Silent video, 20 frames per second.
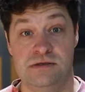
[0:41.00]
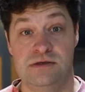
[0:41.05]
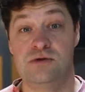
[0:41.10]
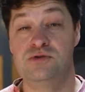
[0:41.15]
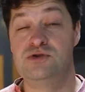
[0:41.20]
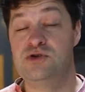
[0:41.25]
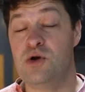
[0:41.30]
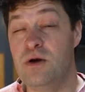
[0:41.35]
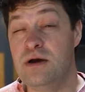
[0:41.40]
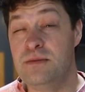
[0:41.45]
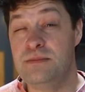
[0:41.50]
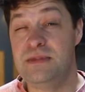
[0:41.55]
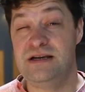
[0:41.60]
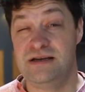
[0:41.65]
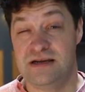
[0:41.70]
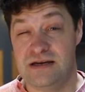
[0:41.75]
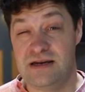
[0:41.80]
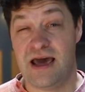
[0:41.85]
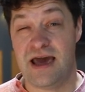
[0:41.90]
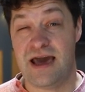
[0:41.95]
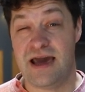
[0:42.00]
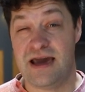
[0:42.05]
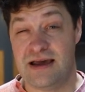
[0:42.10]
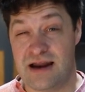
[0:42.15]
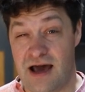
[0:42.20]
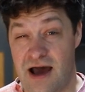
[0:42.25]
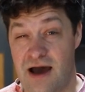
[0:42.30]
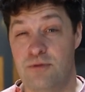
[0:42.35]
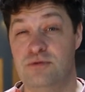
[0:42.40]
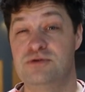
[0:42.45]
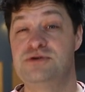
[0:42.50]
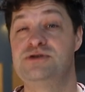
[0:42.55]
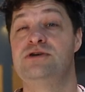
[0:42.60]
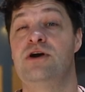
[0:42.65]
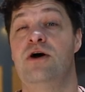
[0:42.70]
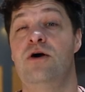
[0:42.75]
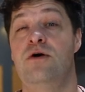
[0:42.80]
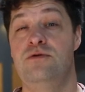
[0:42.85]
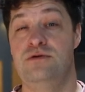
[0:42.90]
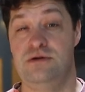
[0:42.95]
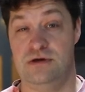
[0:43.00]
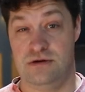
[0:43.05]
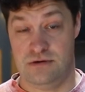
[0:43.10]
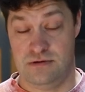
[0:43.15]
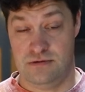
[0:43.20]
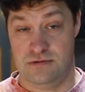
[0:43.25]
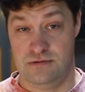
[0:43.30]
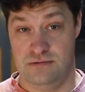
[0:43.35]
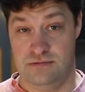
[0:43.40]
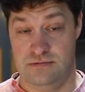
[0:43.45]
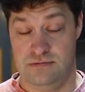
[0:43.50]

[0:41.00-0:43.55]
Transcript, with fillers: So join me today and I will show you